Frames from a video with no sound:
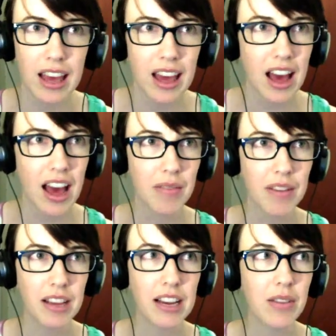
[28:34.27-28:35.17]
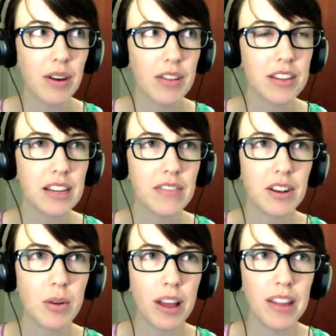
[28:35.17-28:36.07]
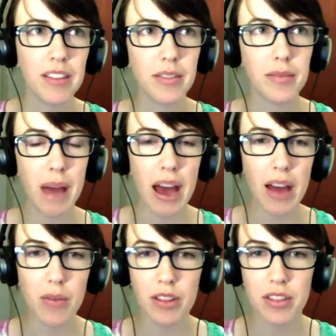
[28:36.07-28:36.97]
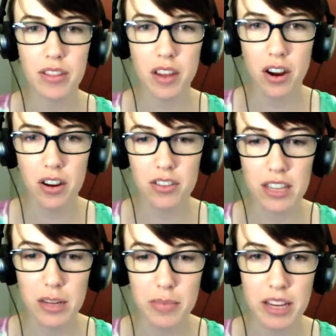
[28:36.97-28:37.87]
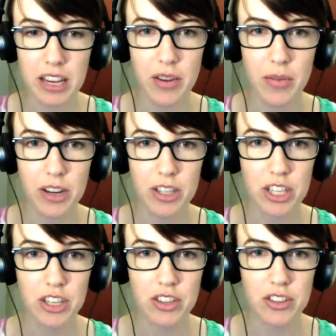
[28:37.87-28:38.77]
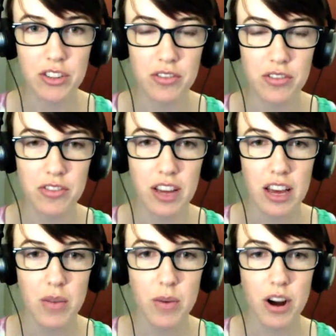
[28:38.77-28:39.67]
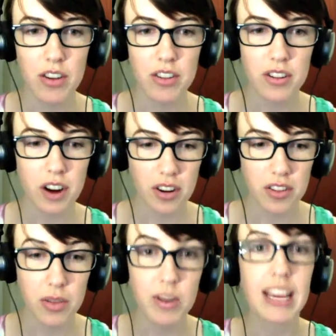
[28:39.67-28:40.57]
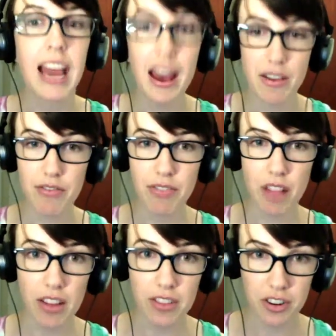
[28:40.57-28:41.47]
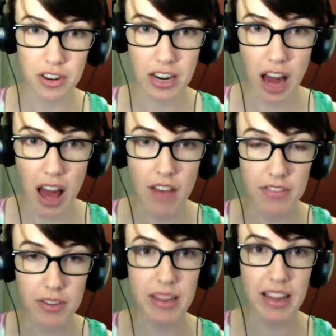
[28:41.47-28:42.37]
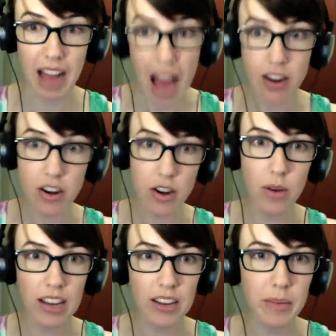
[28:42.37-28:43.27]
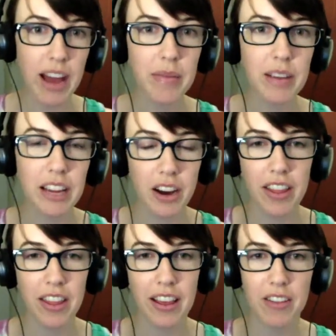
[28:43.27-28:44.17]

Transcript: I mean, it wasn't even quite as bad with RC, but where she could sort of, where RC would get flustered enough to be like, "I don't know why you're mad at me," and they would